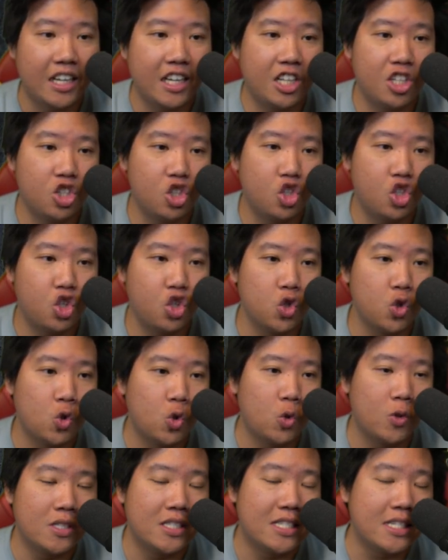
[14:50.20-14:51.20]

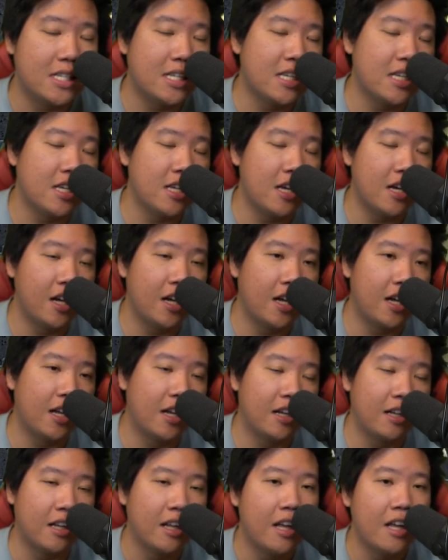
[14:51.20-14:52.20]
into
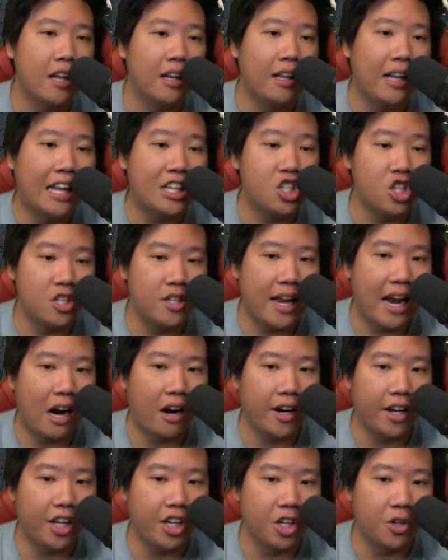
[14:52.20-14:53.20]
the
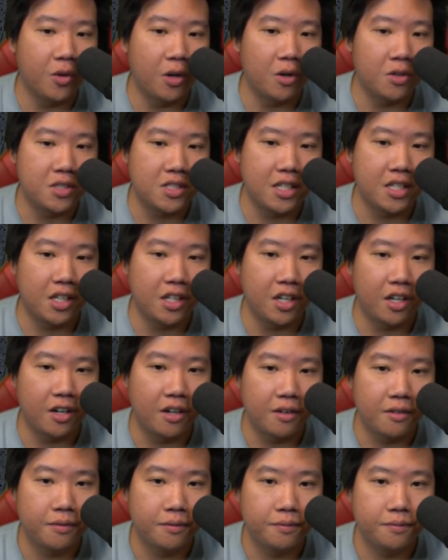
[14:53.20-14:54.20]
legendary heroes in
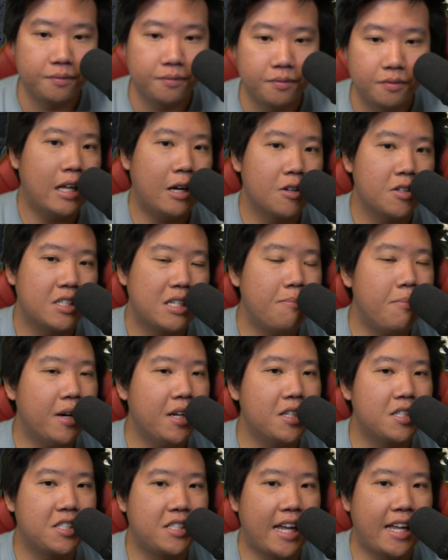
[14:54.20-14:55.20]
here. Now,
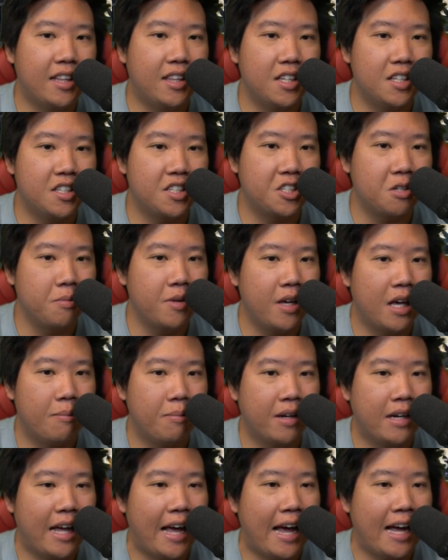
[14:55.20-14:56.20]
somebody said this to me.
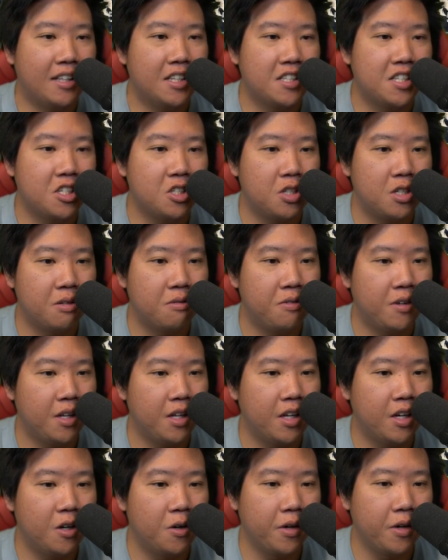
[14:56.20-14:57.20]
I'm going to add this into the
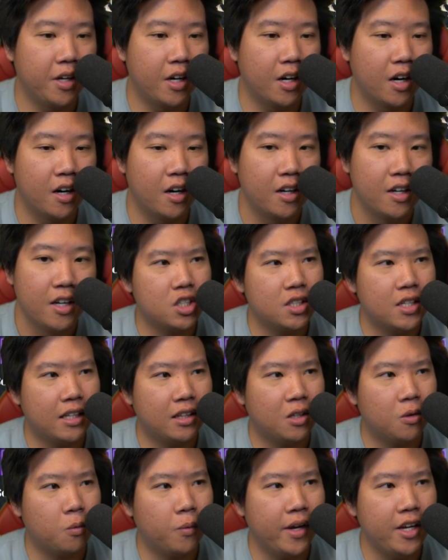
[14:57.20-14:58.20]
video here.
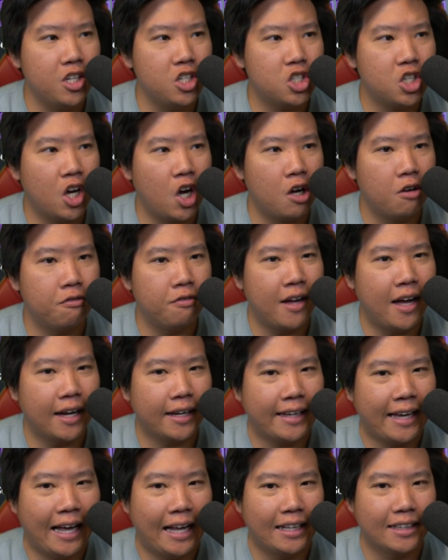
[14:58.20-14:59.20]
That the range of
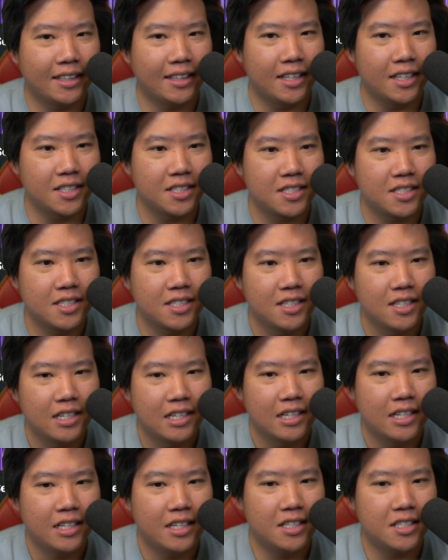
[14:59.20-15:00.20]
Kaltas
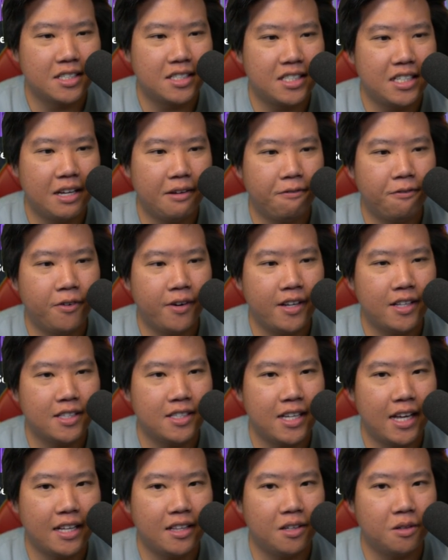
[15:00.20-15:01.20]
is
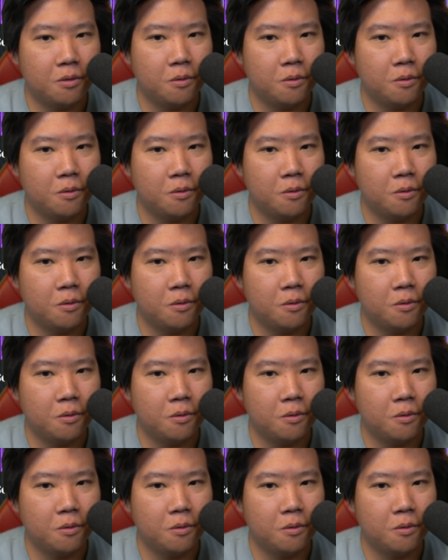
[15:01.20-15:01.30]
different than the